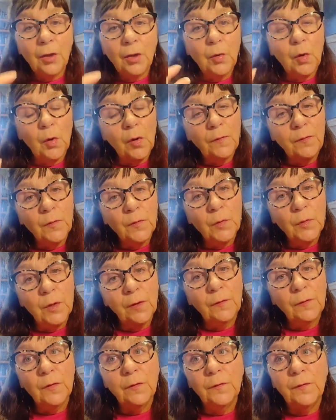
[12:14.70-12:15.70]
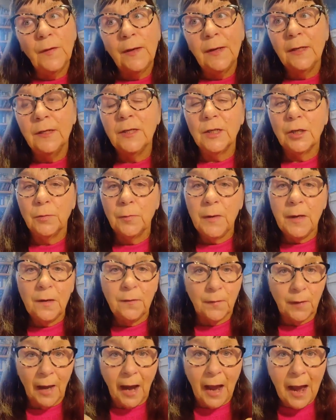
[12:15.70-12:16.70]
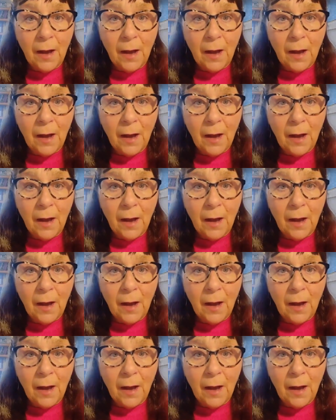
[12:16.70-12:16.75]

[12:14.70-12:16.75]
you, if you feel a degree of it,